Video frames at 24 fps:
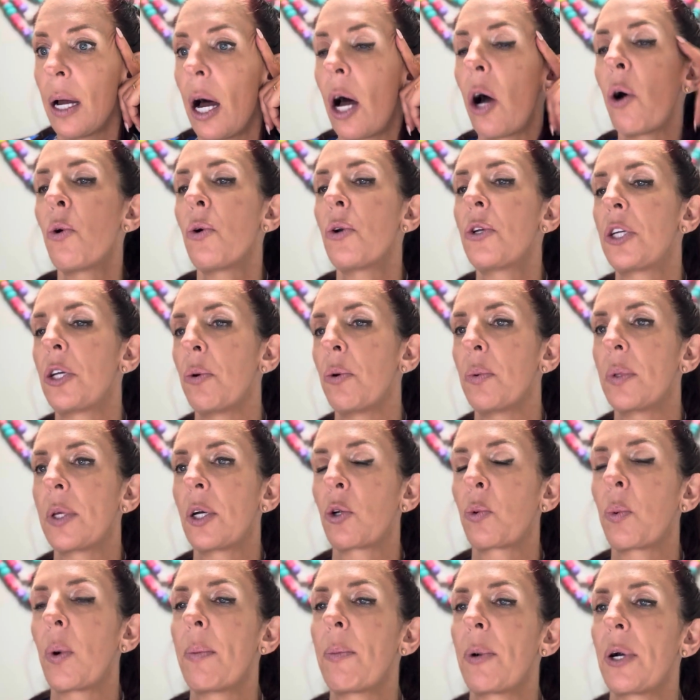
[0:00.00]
Oh, shoot,
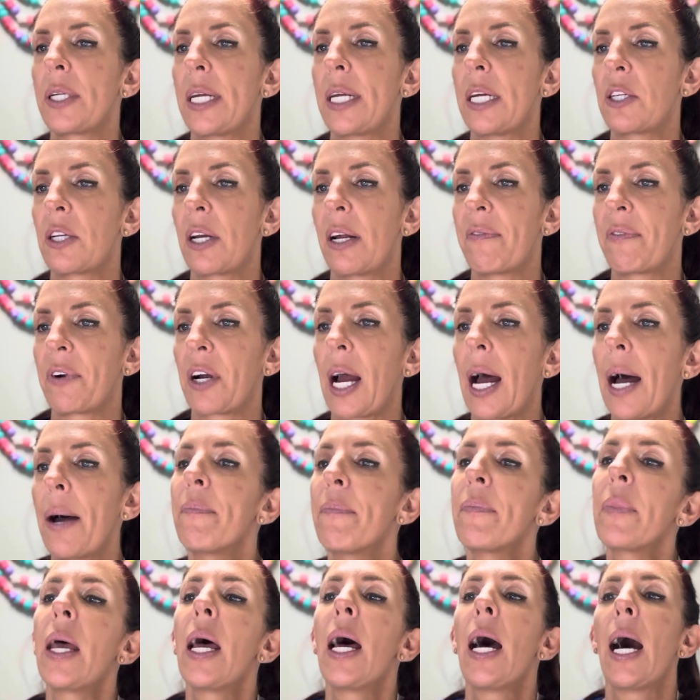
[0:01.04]
there's one more station I forgot.
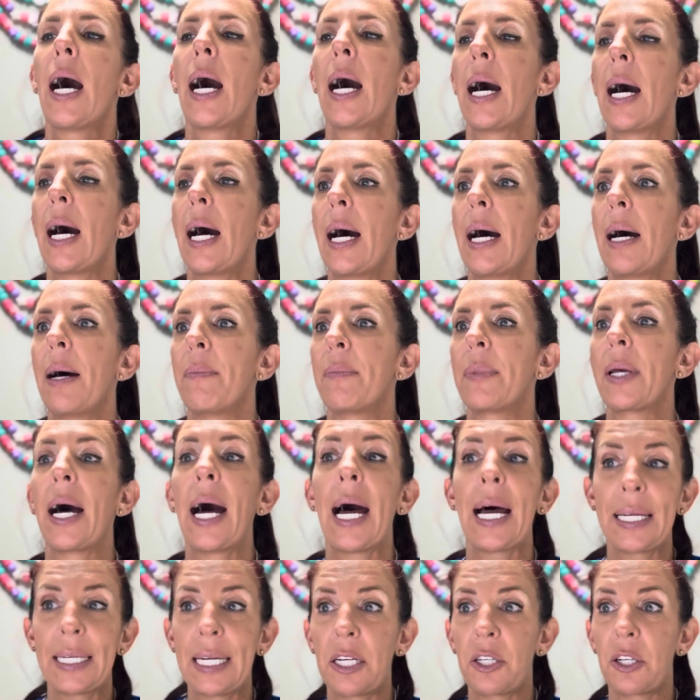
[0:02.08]
The
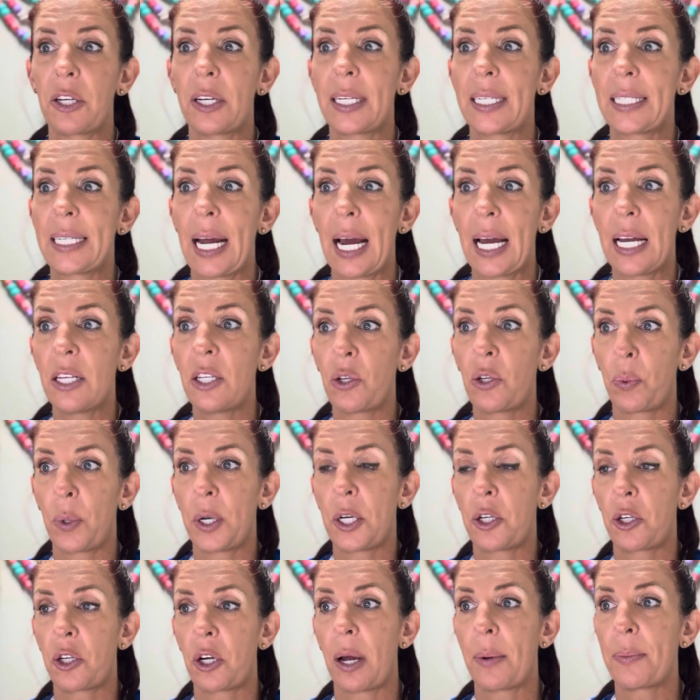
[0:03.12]
last station is 10
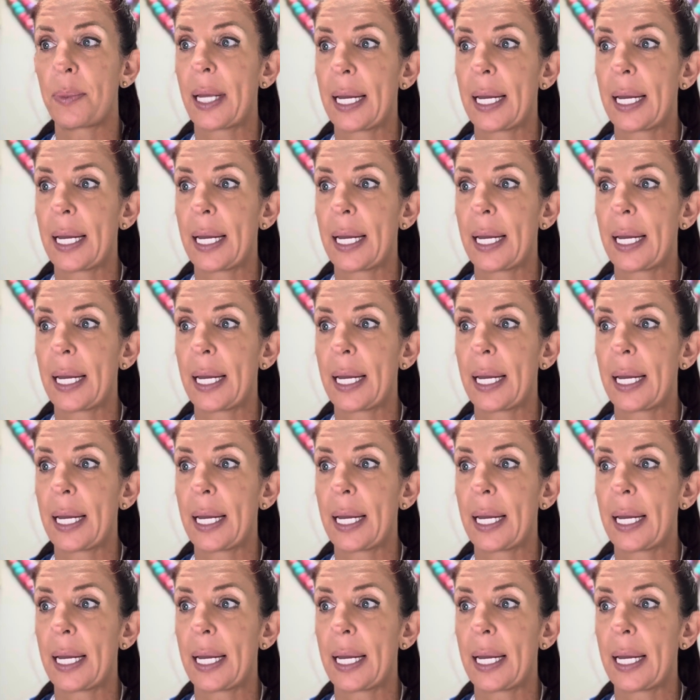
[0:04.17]
switch jumps.